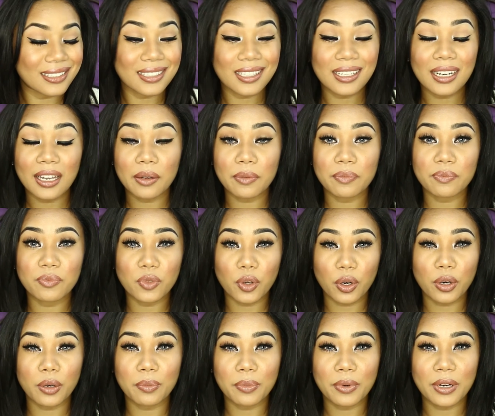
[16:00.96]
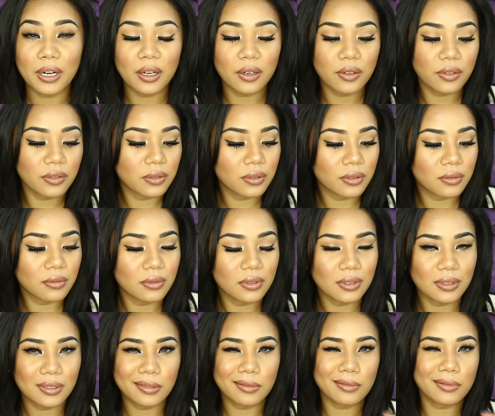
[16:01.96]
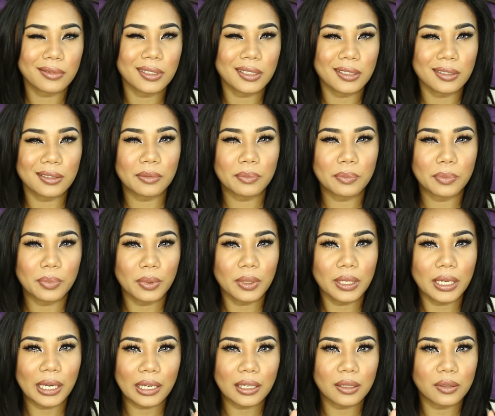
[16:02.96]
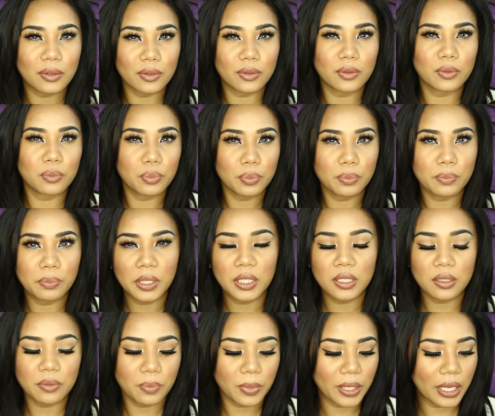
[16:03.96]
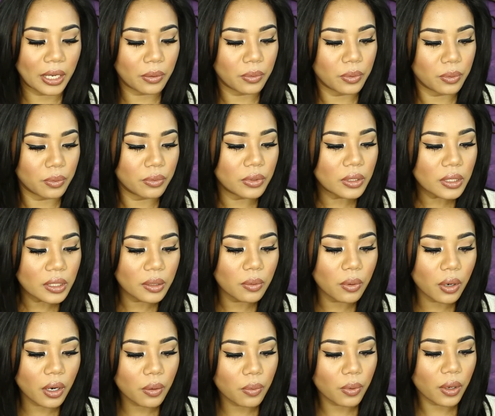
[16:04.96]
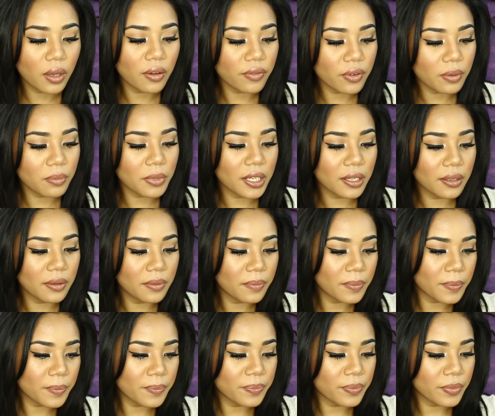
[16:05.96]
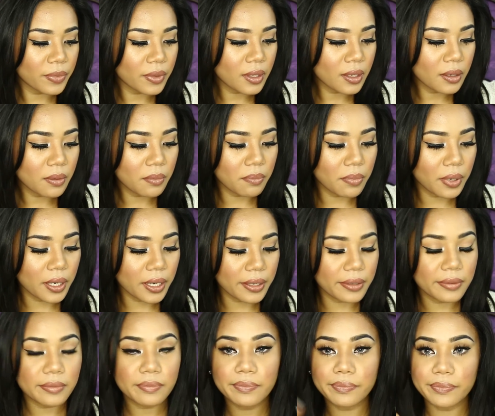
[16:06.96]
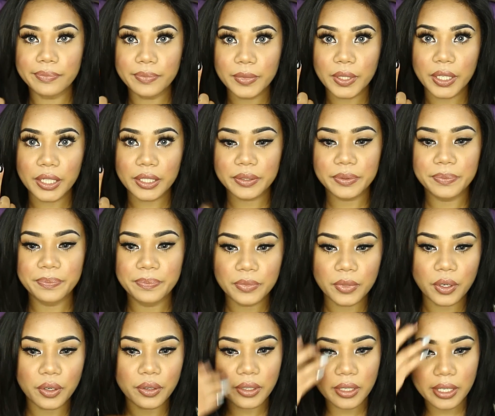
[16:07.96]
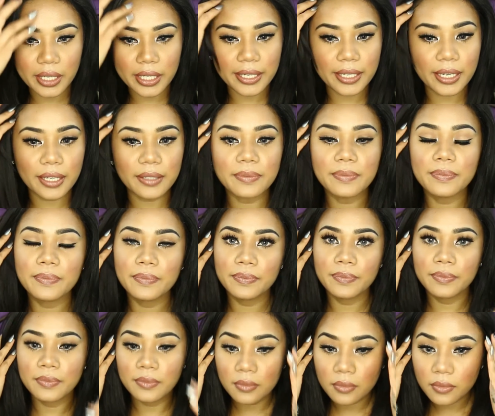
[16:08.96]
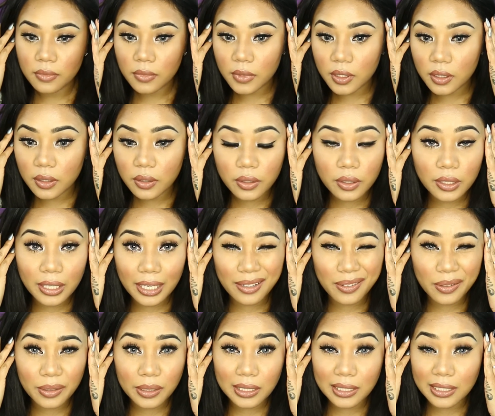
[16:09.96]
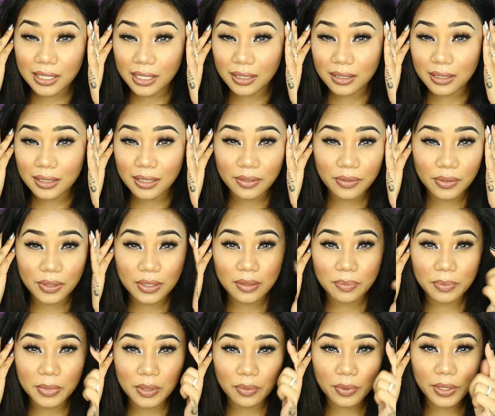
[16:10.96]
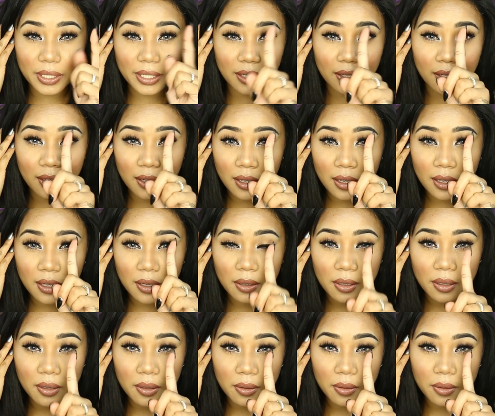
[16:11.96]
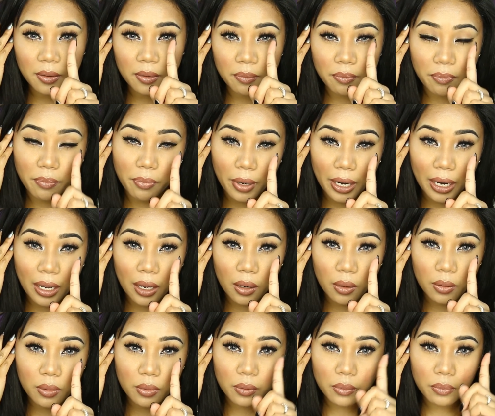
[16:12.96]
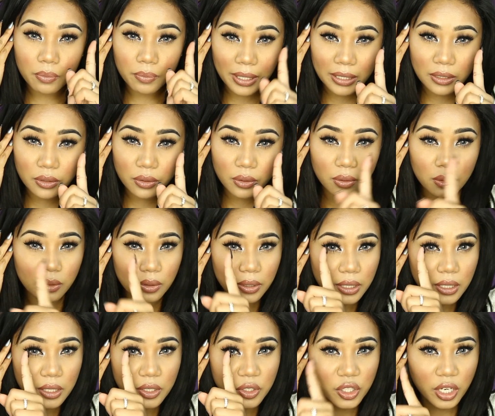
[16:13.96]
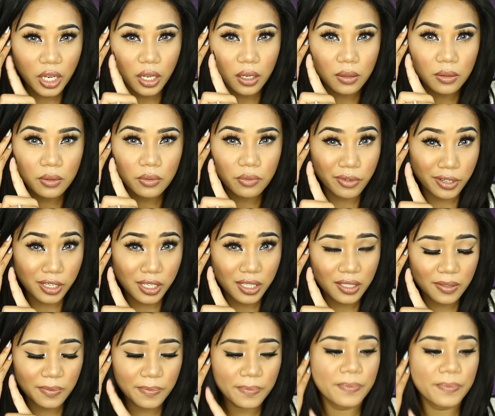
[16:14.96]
I said, I have dark brows. I don't think pitch black would really work well for me. But look, already done. And look, you can't really tell the difference between brow pencil and gel, right?